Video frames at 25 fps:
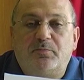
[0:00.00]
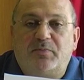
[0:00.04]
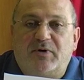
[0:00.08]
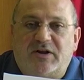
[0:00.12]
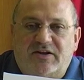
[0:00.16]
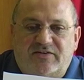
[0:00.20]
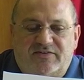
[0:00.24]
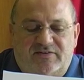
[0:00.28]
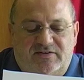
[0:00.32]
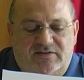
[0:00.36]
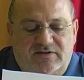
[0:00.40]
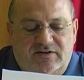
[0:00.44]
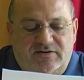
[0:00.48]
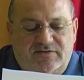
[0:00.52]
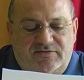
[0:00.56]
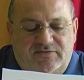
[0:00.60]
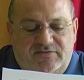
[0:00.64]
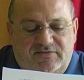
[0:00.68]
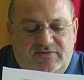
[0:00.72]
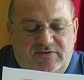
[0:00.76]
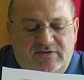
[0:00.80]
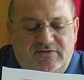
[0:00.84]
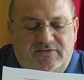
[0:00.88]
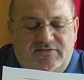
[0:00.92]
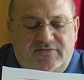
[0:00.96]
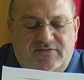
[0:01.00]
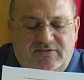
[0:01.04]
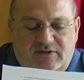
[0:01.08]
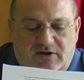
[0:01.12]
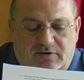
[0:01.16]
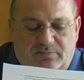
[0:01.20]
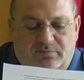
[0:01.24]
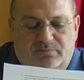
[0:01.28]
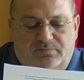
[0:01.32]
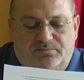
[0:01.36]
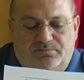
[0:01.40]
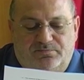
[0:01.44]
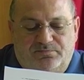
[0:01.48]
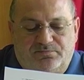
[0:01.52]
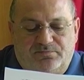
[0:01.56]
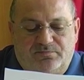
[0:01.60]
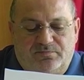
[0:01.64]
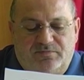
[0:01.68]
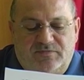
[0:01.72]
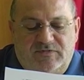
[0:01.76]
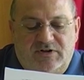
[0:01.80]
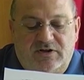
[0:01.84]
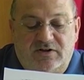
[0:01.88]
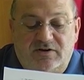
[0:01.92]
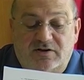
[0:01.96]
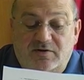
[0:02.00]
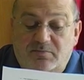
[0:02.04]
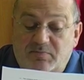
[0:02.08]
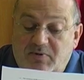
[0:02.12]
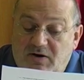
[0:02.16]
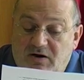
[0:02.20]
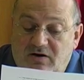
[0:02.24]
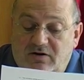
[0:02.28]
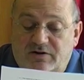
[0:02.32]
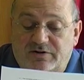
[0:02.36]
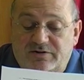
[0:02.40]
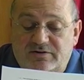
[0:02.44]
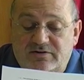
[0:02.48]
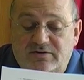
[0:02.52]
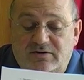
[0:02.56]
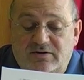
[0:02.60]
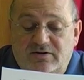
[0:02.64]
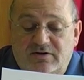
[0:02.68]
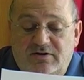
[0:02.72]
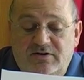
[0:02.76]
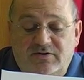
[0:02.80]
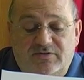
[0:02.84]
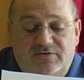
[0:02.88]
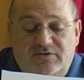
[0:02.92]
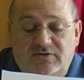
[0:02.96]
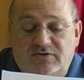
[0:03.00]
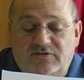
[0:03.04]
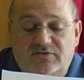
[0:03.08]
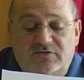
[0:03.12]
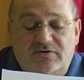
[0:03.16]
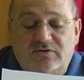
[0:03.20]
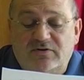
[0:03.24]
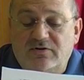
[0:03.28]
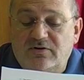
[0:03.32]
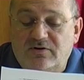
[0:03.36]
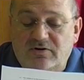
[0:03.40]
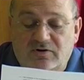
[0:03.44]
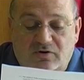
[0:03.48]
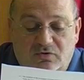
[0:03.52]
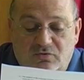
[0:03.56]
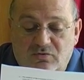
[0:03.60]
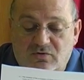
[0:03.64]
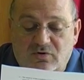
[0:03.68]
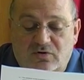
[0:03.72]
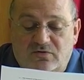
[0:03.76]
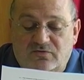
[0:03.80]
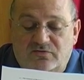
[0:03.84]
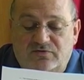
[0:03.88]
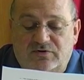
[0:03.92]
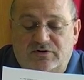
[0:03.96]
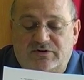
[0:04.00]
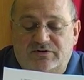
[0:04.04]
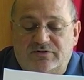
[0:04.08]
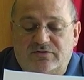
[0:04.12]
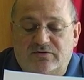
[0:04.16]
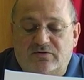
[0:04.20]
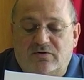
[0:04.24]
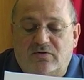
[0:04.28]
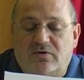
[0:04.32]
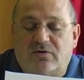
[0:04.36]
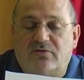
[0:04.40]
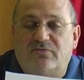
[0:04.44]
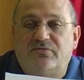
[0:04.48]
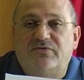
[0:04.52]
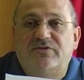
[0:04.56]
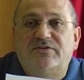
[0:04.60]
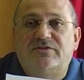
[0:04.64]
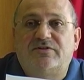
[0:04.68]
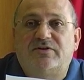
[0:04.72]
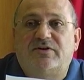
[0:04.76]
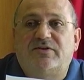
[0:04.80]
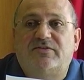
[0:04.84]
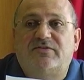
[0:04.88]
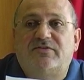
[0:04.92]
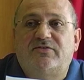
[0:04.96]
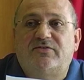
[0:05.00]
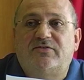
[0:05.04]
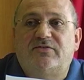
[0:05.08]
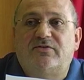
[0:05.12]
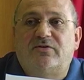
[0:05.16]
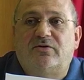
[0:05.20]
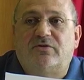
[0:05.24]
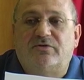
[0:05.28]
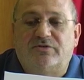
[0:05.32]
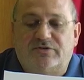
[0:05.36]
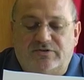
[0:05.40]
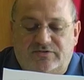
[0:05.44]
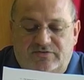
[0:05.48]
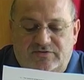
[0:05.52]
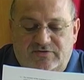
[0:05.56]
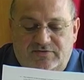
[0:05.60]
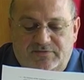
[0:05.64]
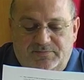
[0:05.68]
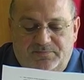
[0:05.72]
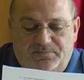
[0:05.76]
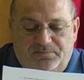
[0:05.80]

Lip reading: president since then, and apparently he sees no conflict of interests on this.